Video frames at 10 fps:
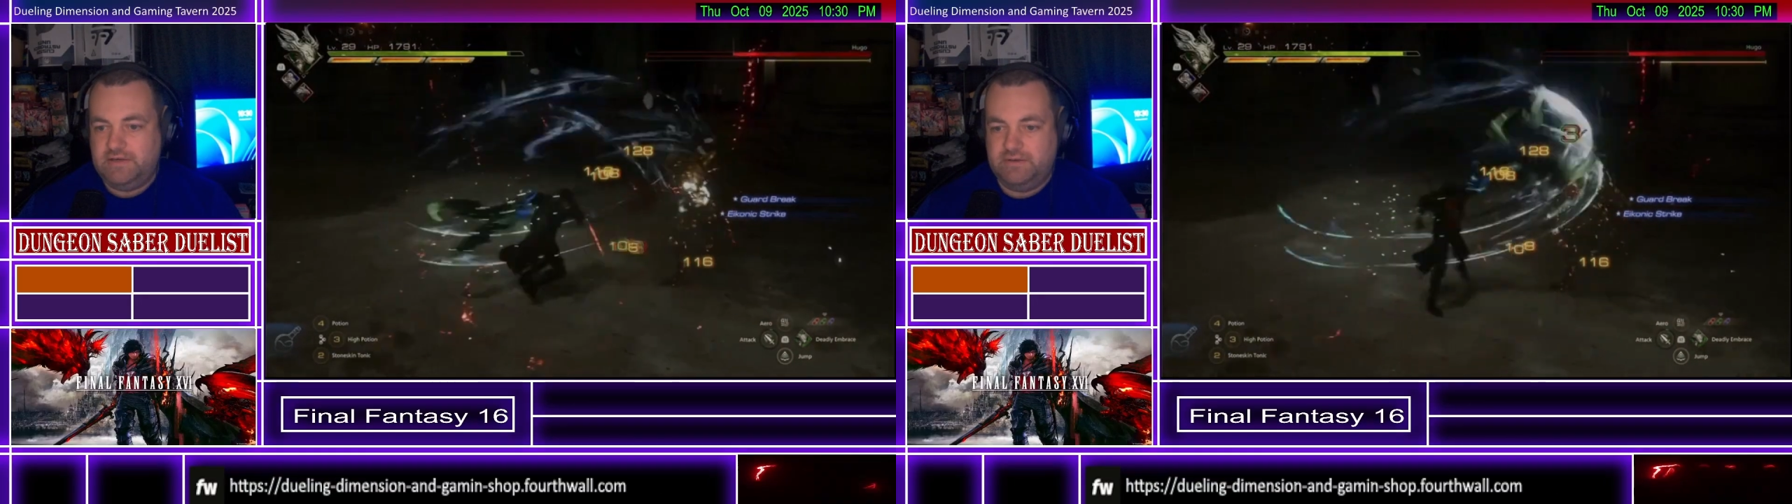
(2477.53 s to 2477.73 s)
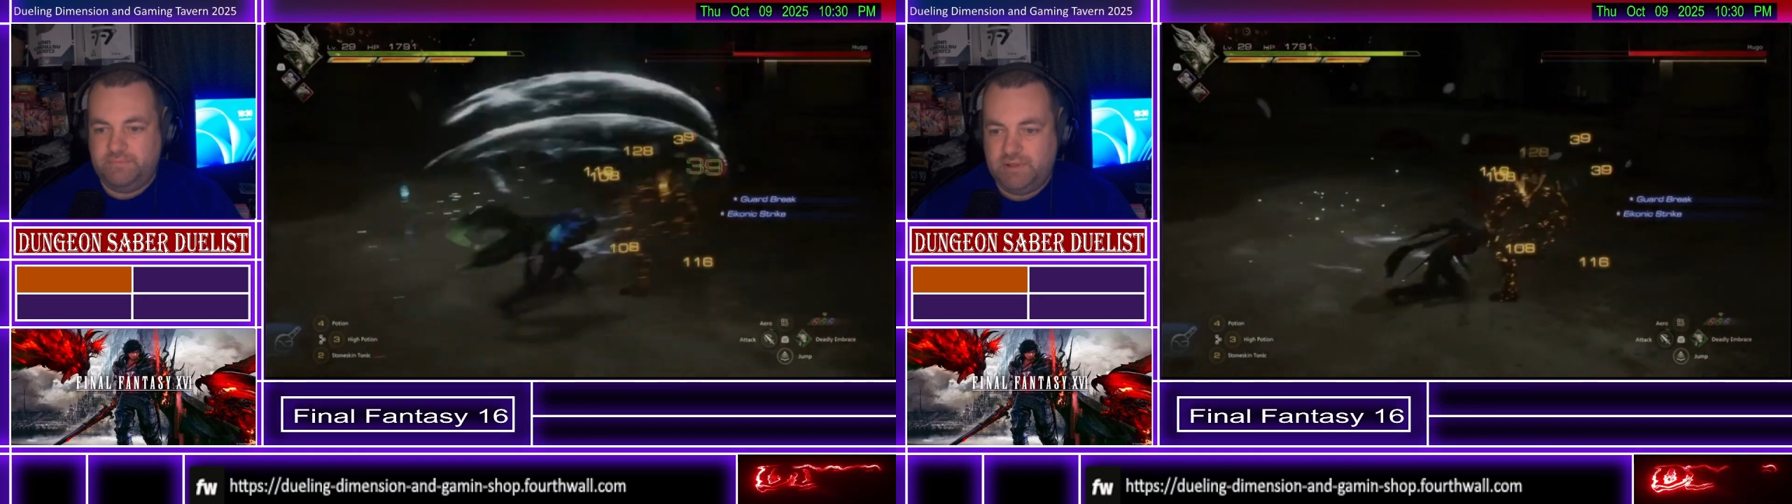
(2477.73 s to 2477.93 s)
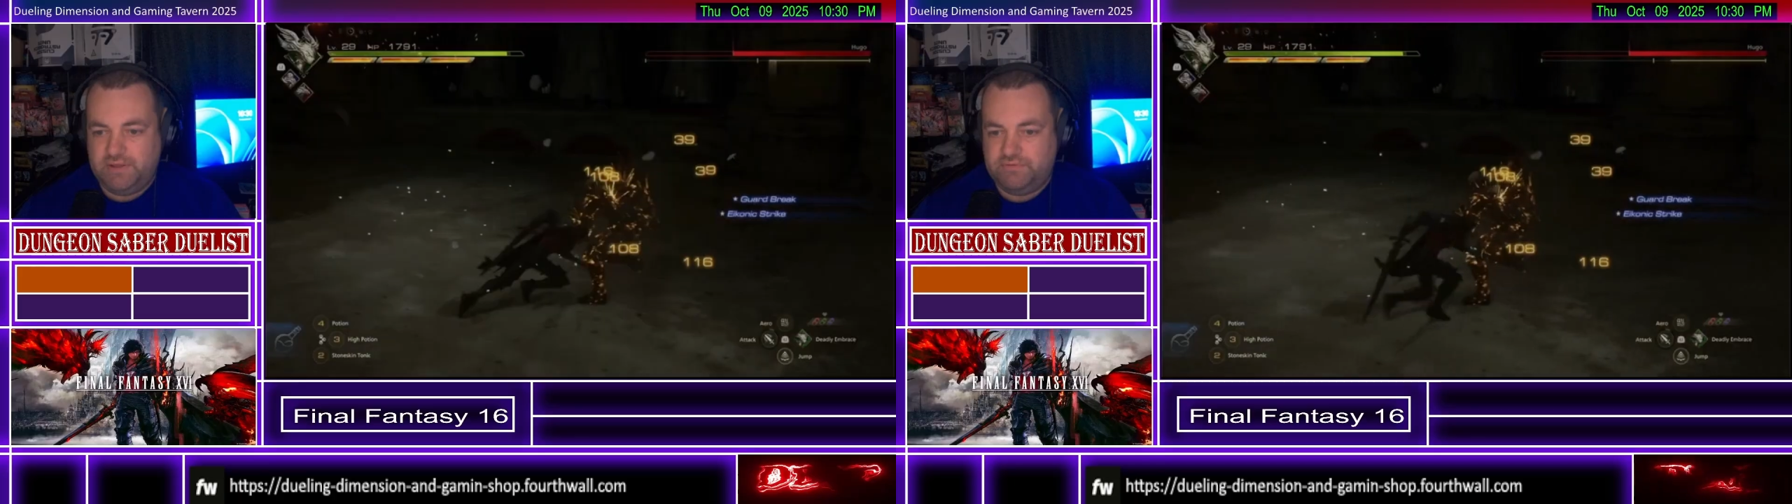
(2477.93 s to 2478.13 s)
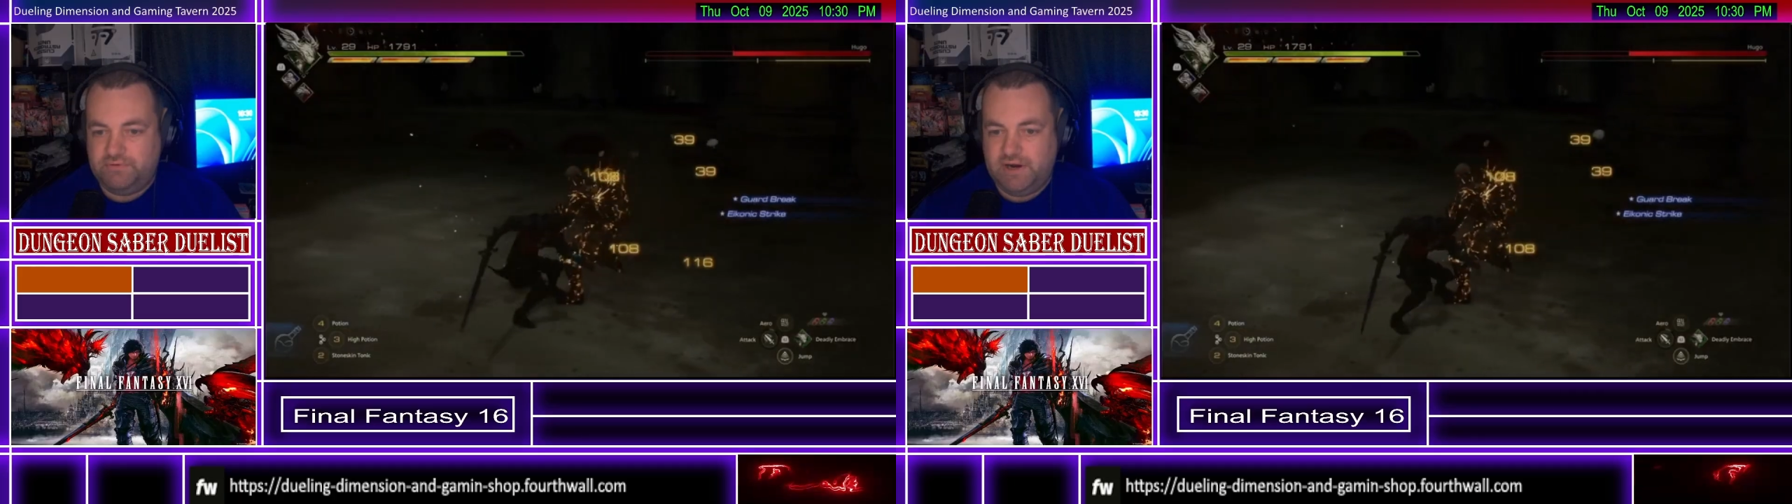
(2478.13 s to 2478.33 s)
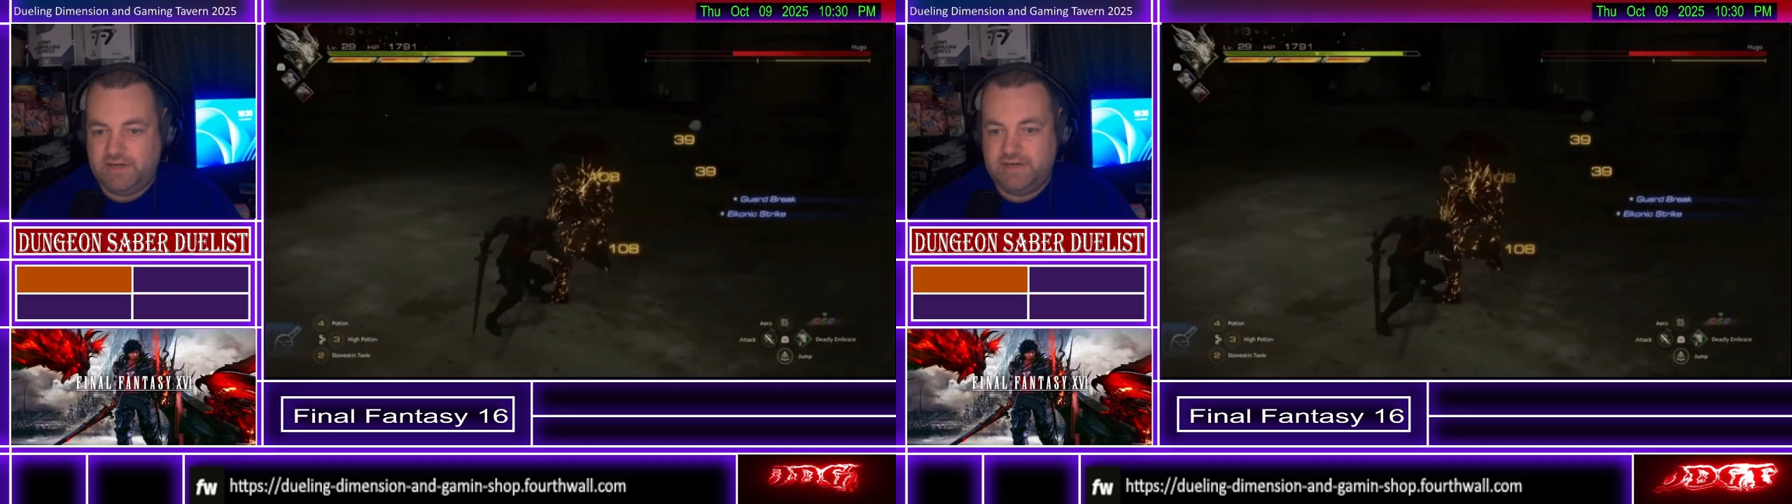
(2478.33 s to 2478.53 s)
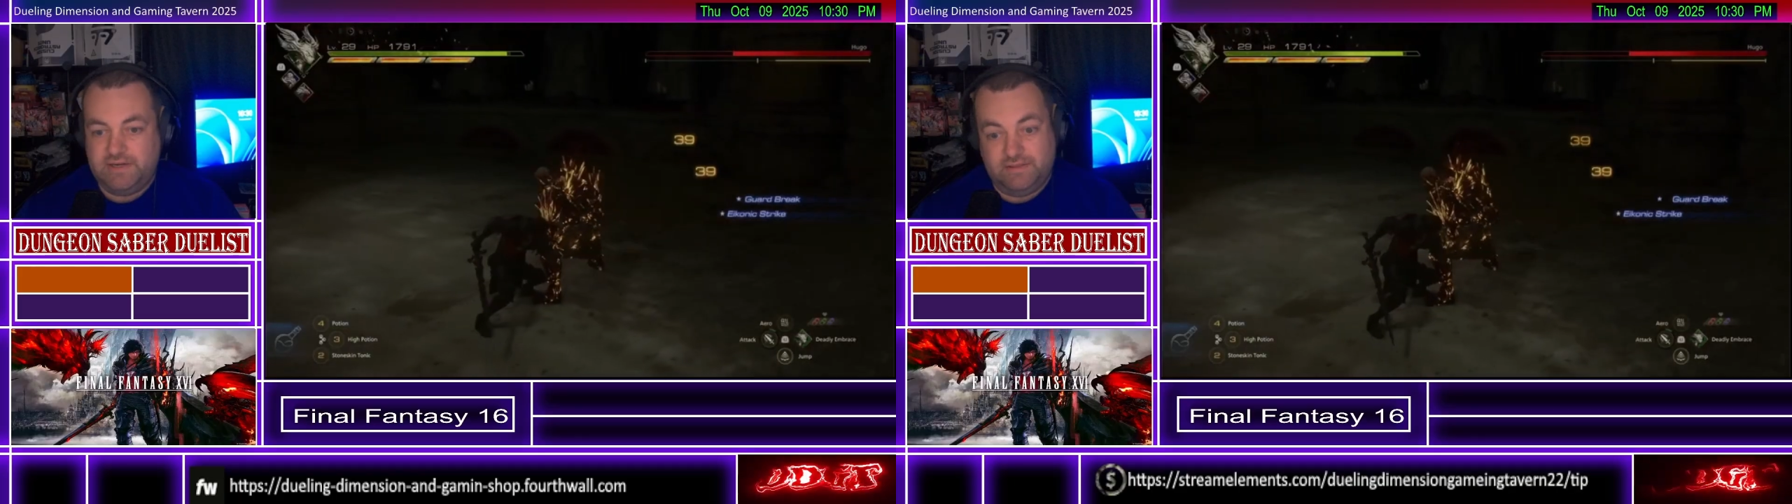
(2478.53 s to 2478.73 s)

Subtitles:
in the playthrough I did,